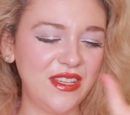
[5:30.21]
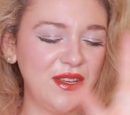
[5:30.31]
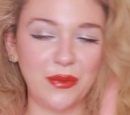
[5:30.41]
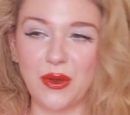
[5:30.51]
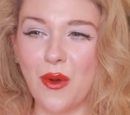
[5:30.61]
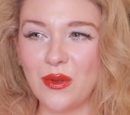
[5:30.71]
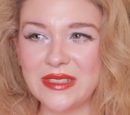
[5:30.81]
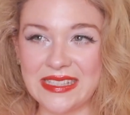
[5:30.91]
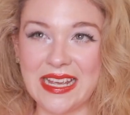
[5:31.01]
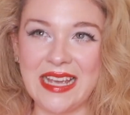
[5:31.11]
you know, the gold
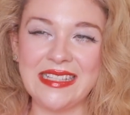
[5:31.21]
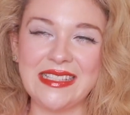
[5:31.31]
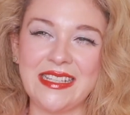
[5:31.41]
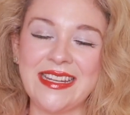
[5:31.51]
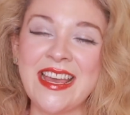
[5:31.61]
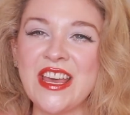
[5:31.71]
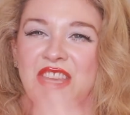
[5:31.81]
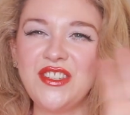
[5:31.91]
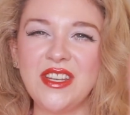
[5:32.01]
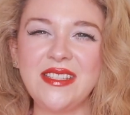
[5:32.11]
sinks, and
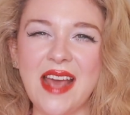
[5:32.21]
just